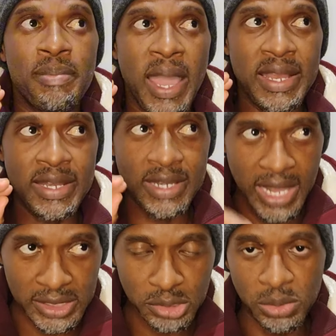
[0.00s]
by
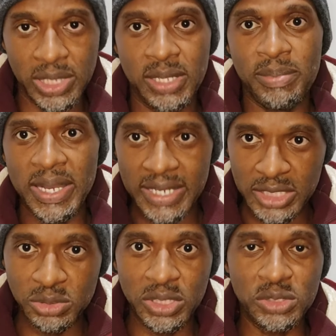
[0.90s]
next week. By
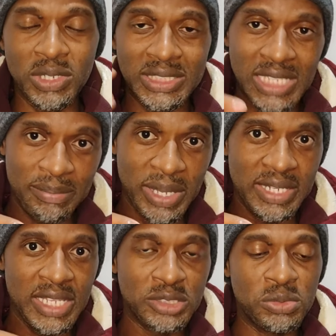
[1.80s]
next week he's gonna sign by
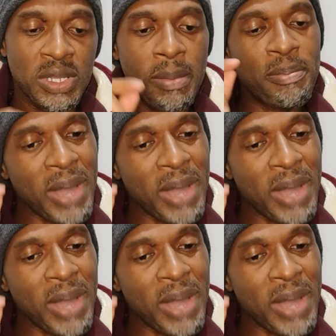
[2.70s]
next week.